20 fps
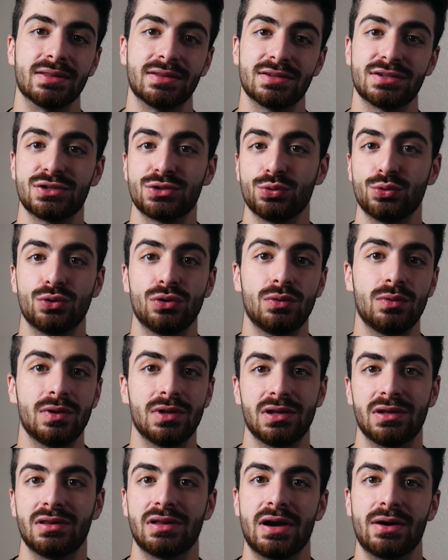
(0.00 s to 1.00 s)
This tool
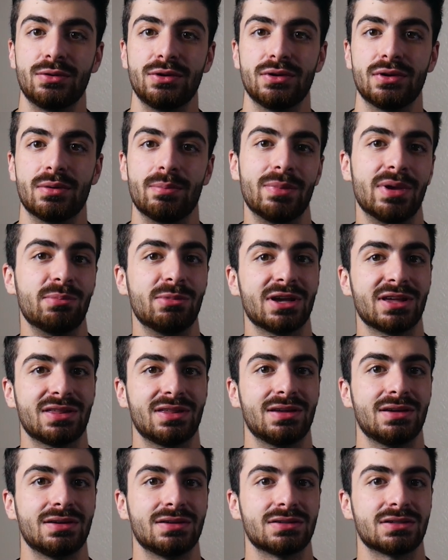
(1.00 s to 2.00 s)
will allow you to mimic
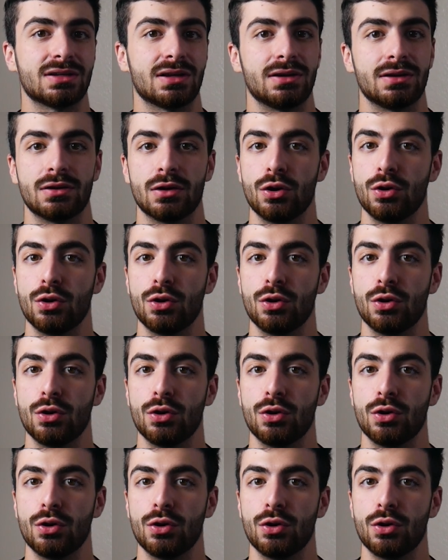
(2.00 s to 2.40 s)
things like